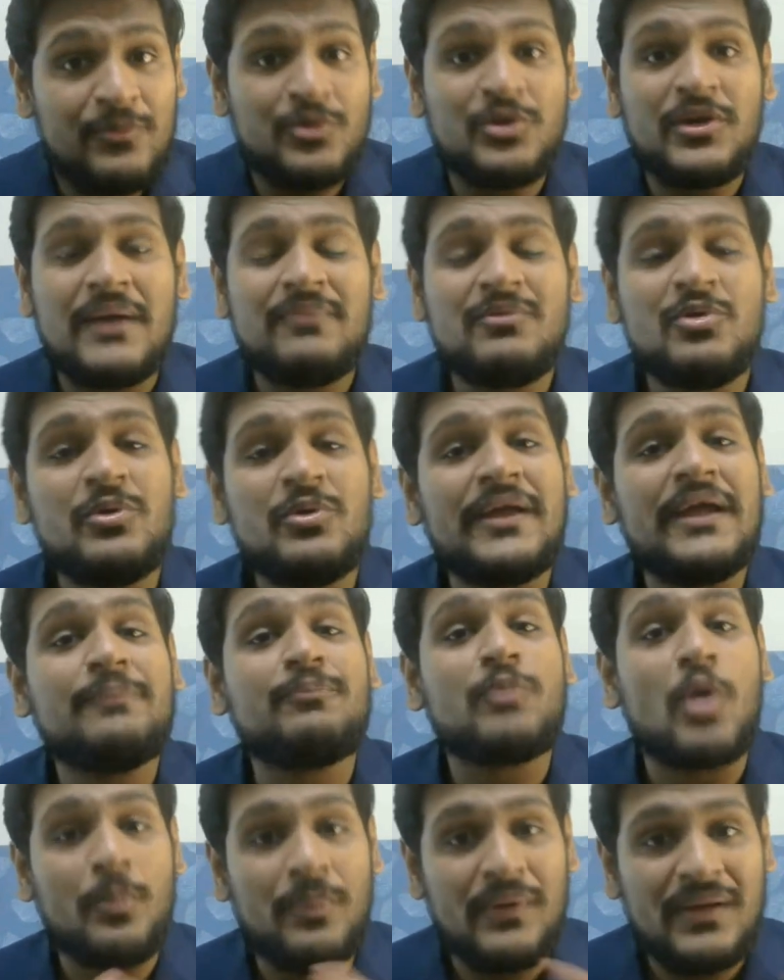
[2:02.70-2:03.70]
to time you will get
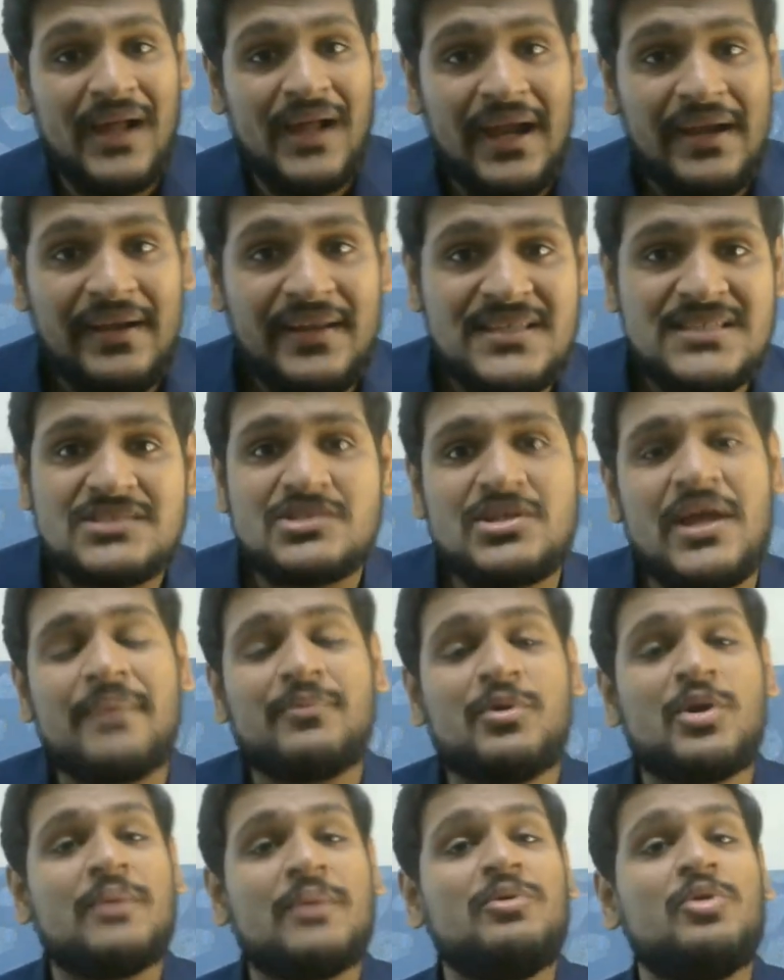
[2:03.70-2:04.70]
proper guidance, time
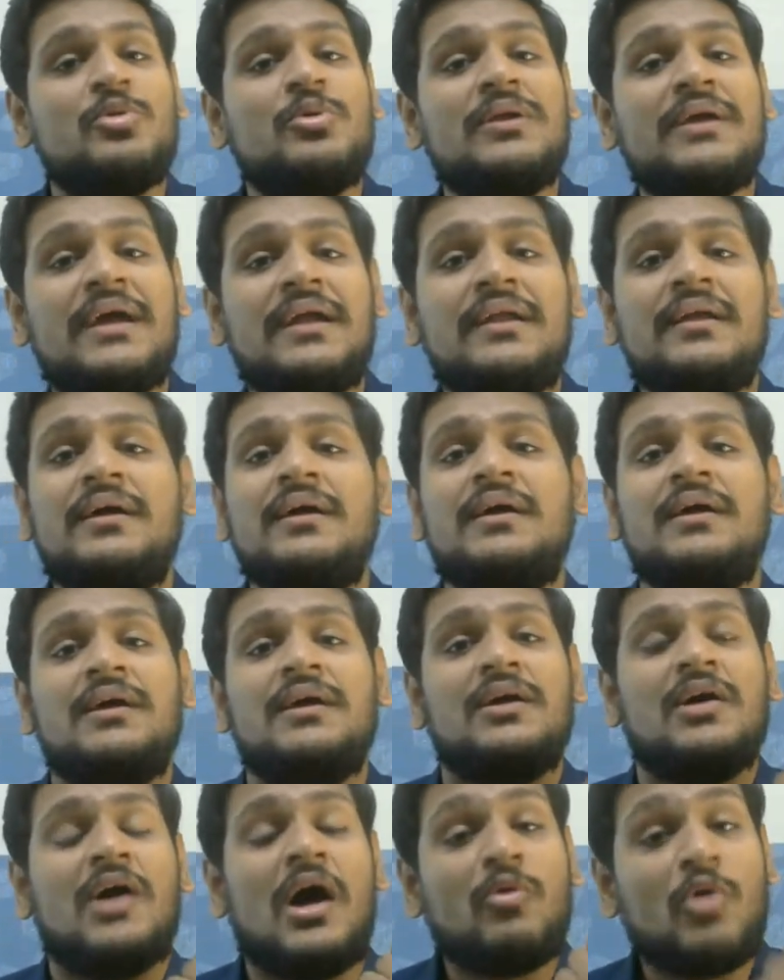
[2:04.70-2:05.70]
to time you will get
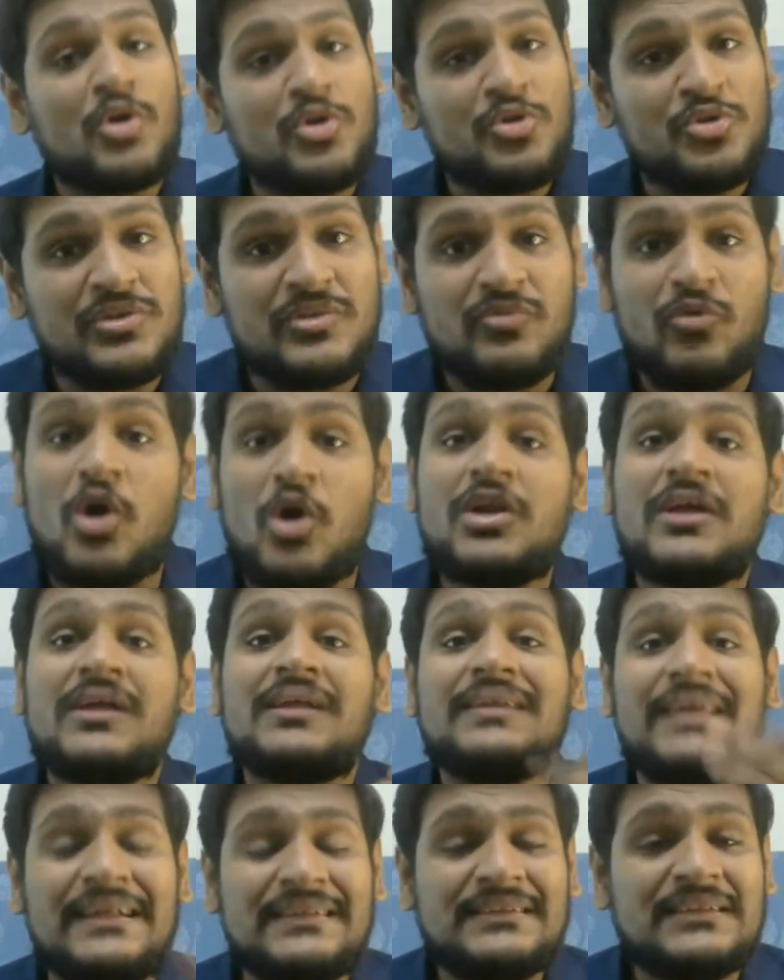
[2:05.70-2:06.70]
uh, what to what are the
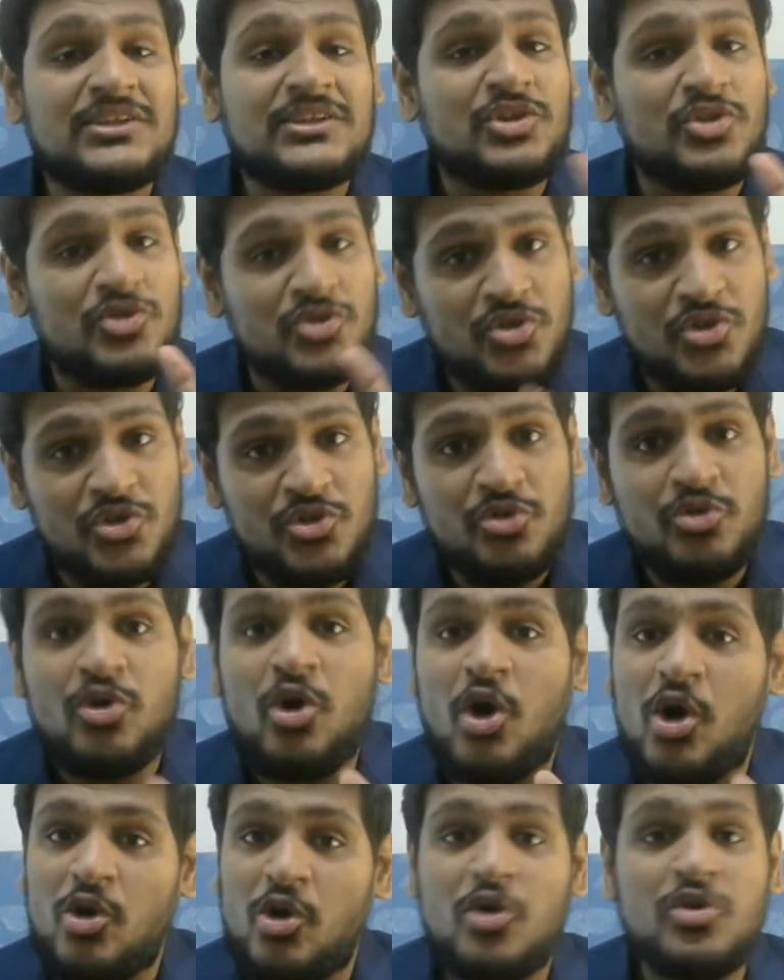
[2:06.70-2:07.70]
things you should do
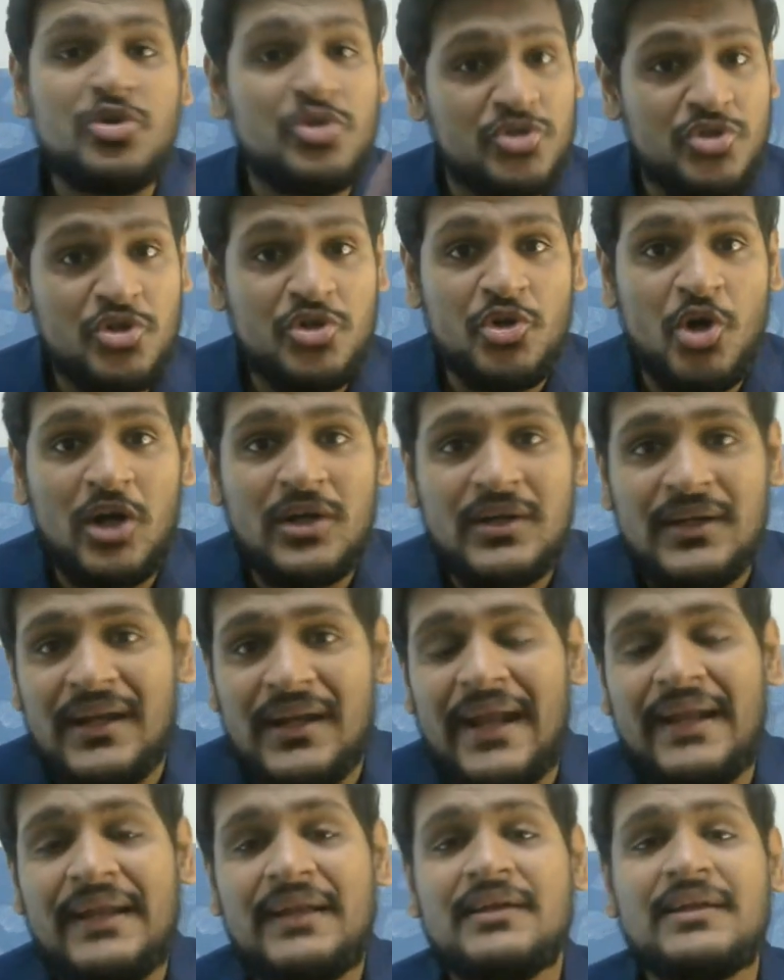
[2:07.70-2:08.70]
or, or you should not,
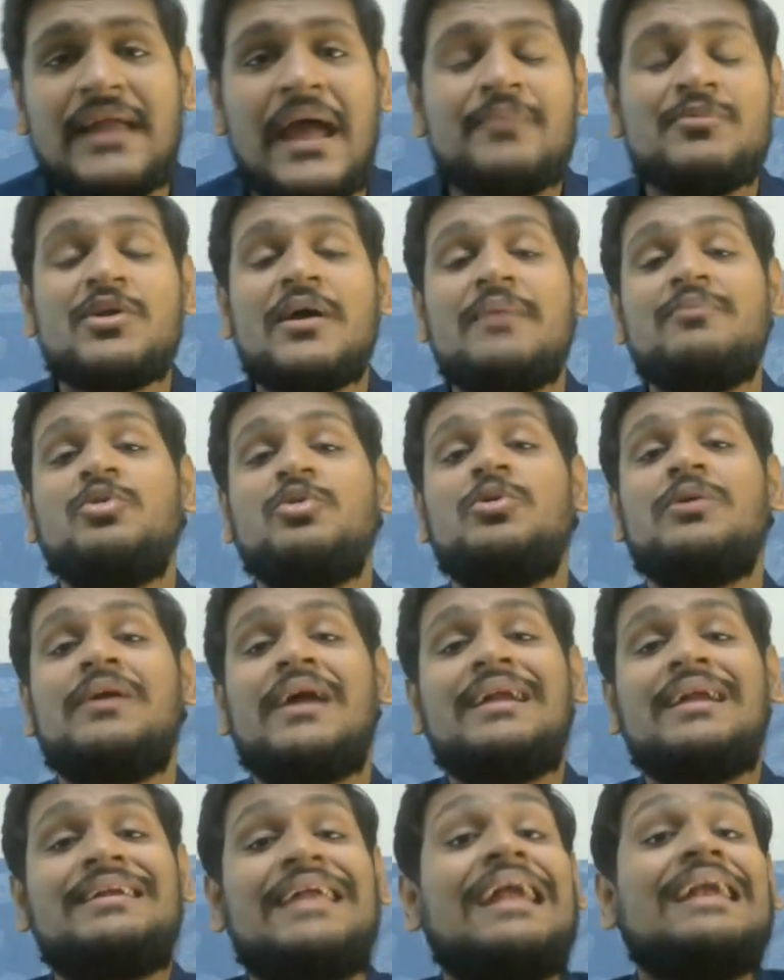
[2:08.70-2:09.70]
right? Time to time you will
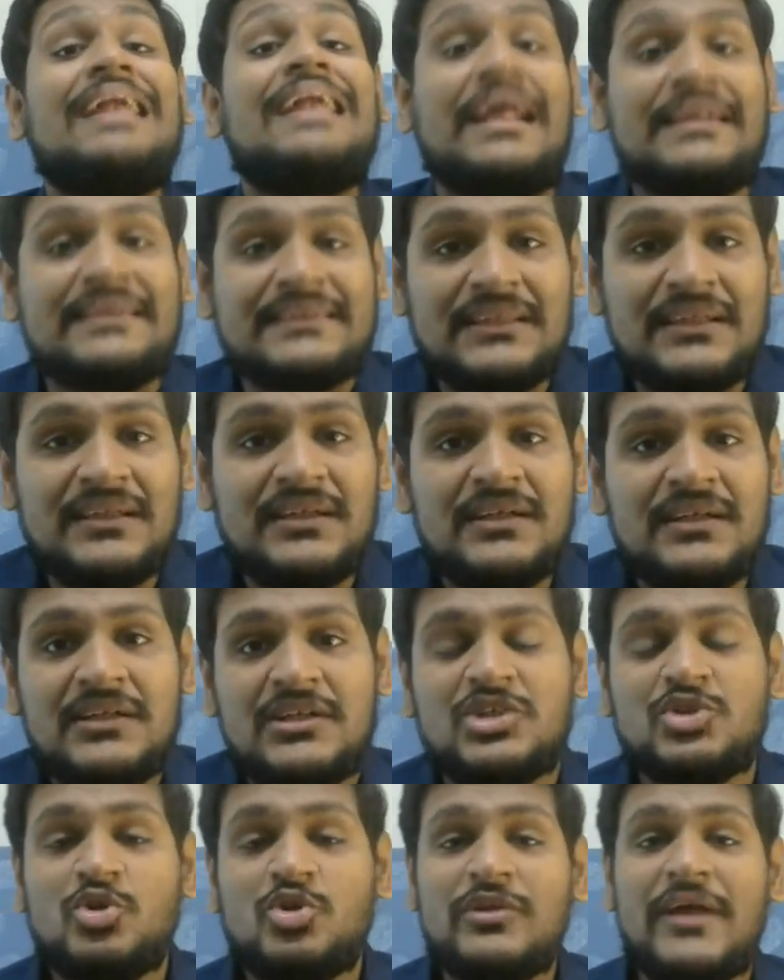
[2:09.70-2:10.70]
get deadlines
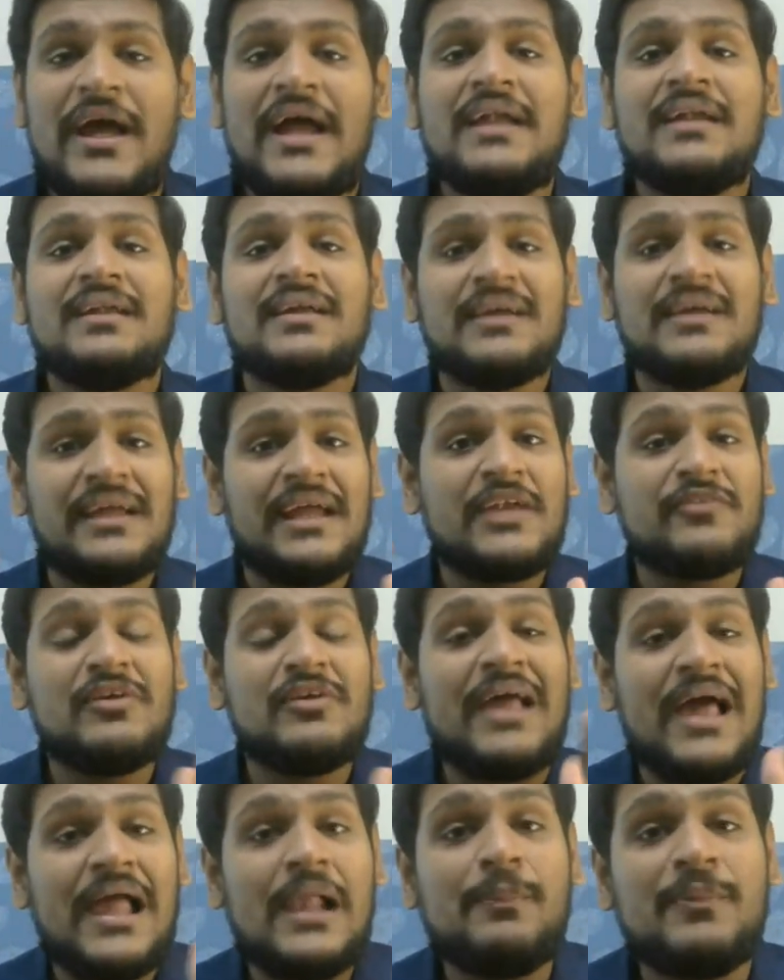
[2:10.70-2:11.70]
so that it
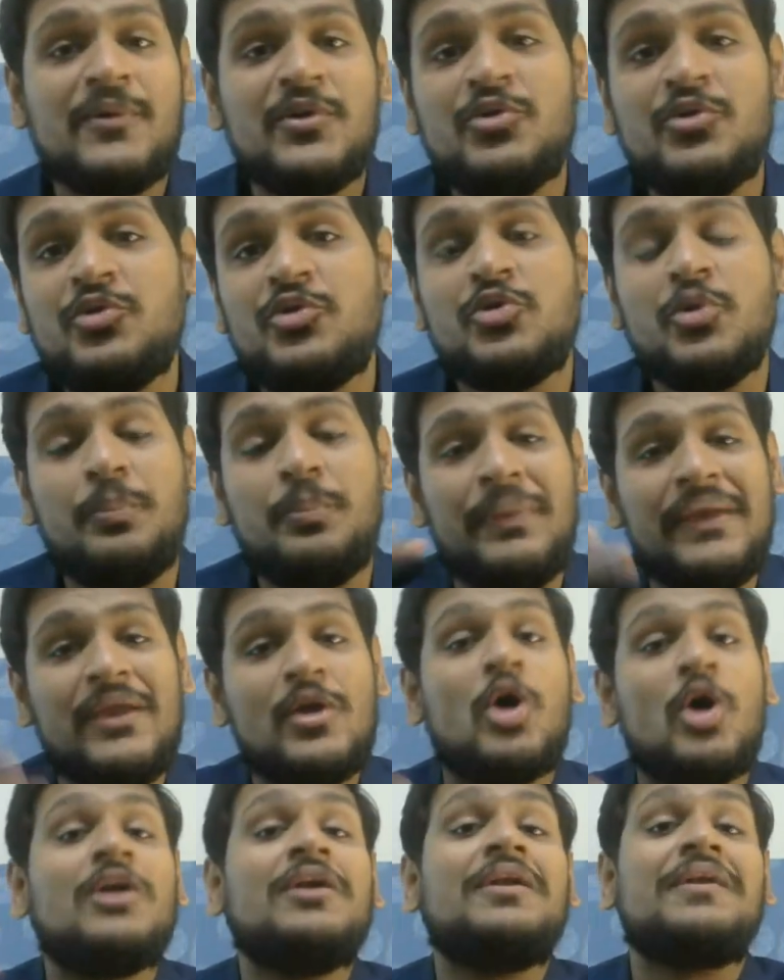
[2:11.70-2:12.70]
will help you to be
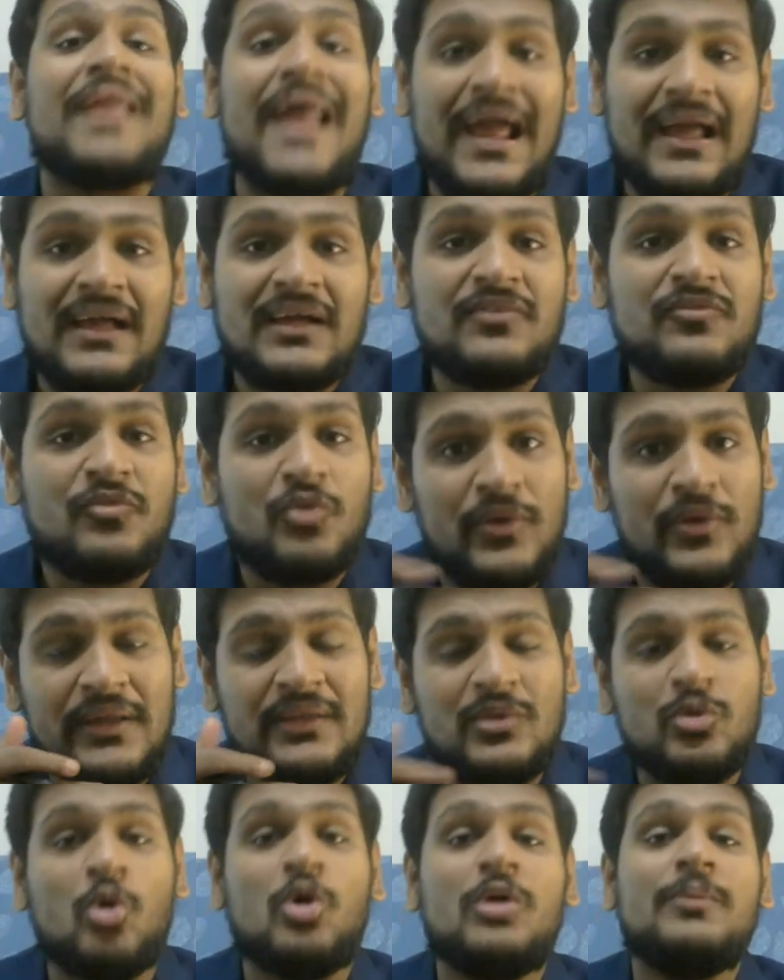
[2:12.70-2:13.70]
on track
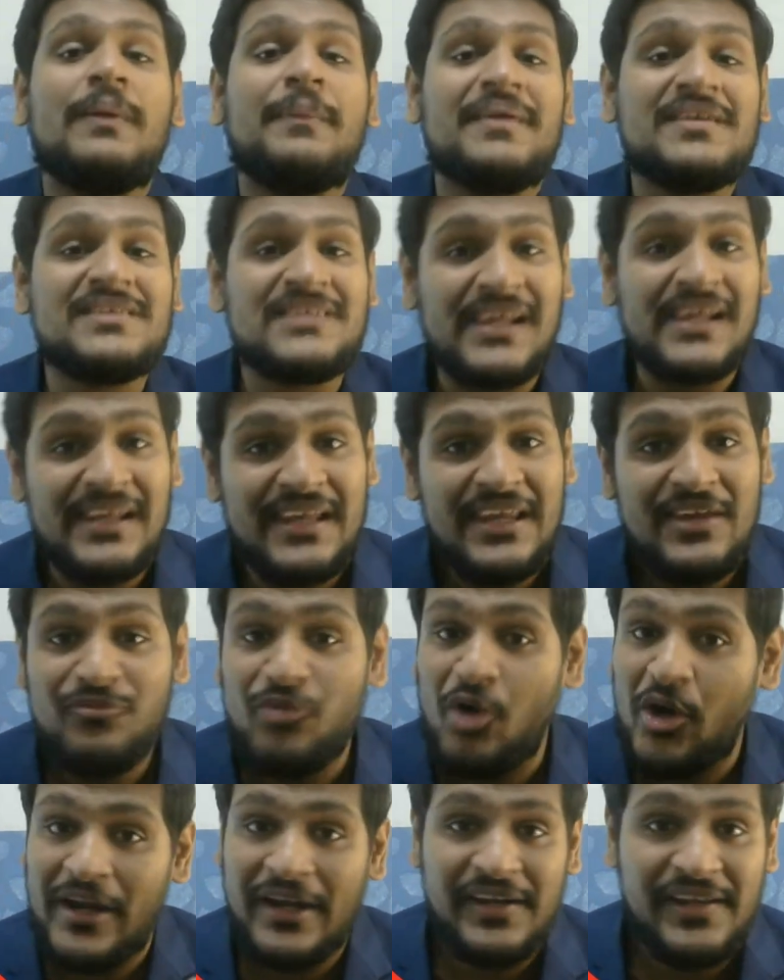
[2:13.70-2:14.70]
in whole preparation journey
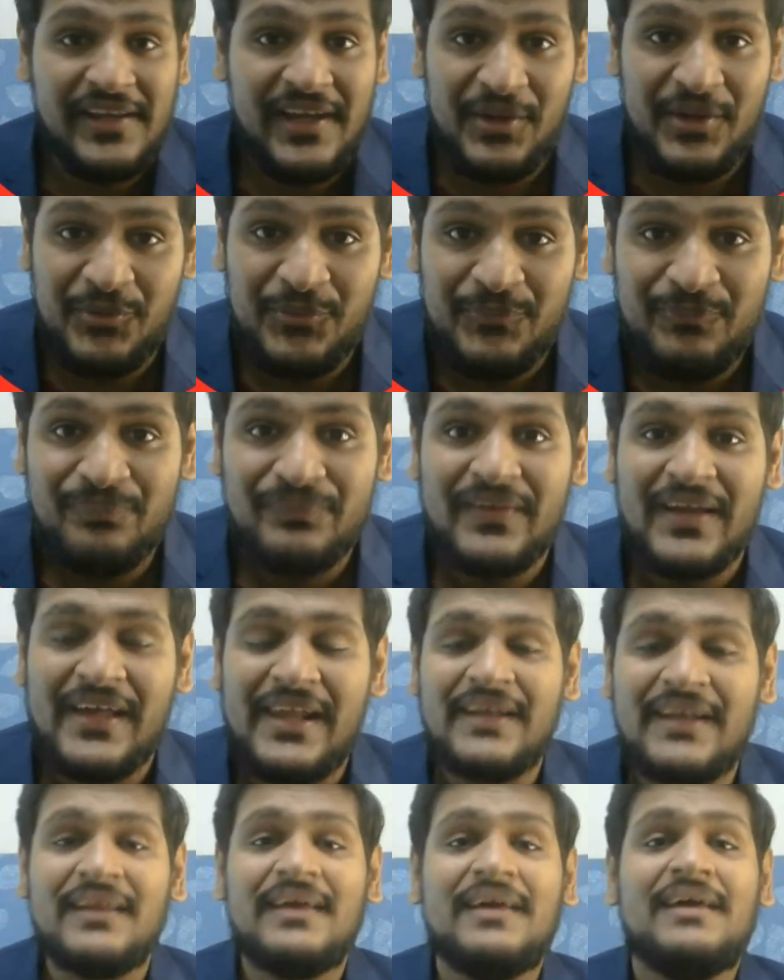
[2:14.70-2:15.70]
for NTRO,
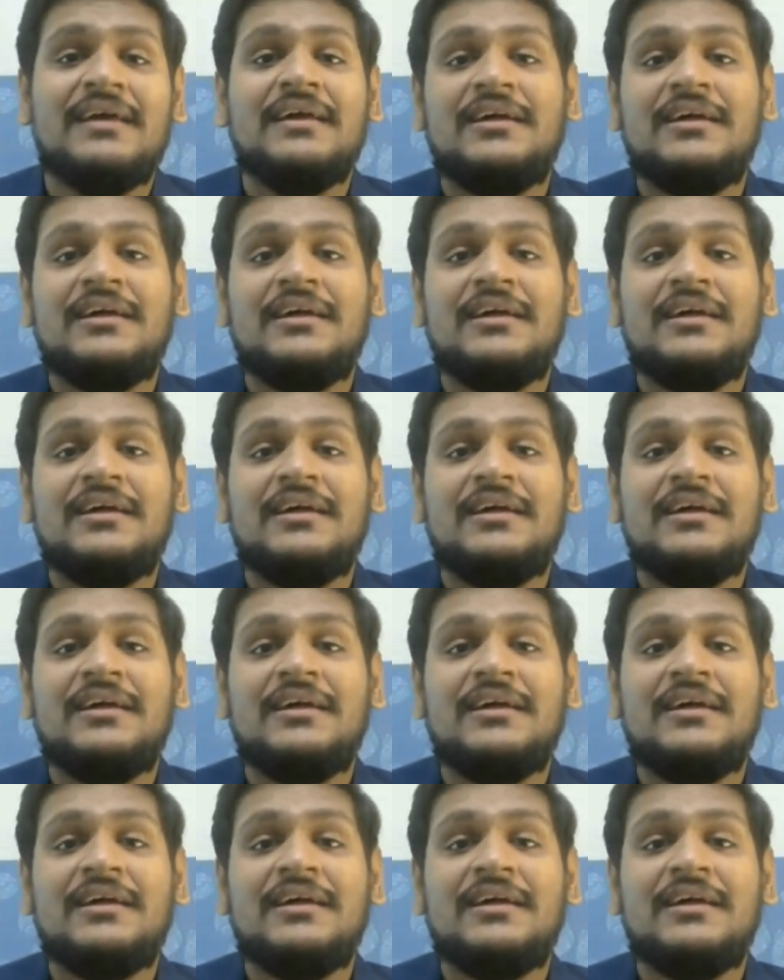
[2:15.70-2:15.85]
correct?